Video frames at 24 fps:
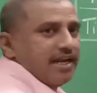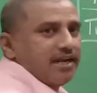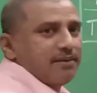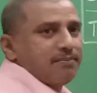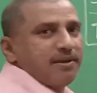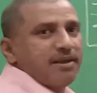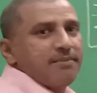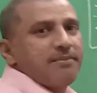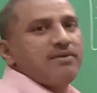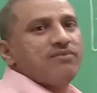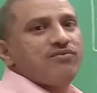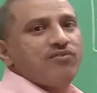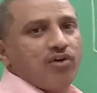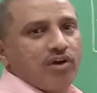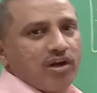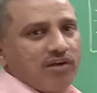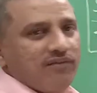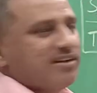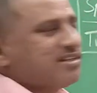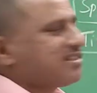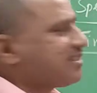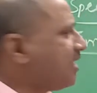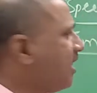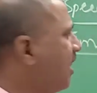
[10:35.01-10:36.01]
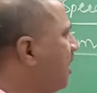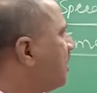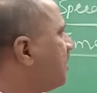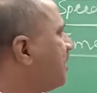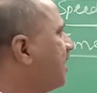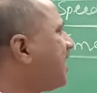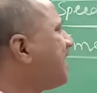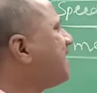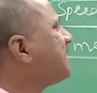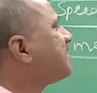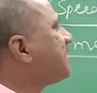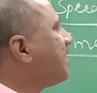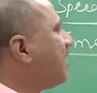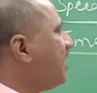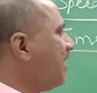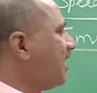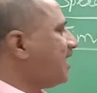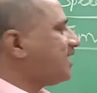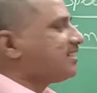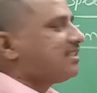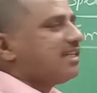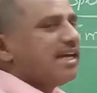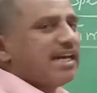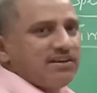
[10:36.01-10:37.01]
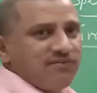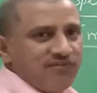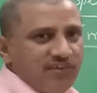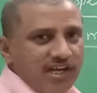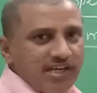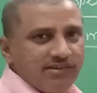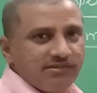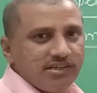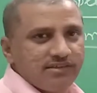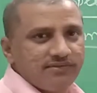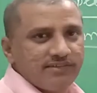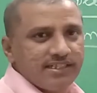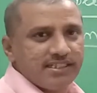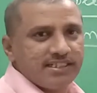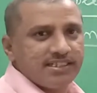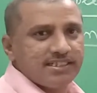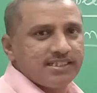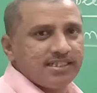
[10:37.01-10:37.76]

It may be 4 hours. That is less than 5 hours.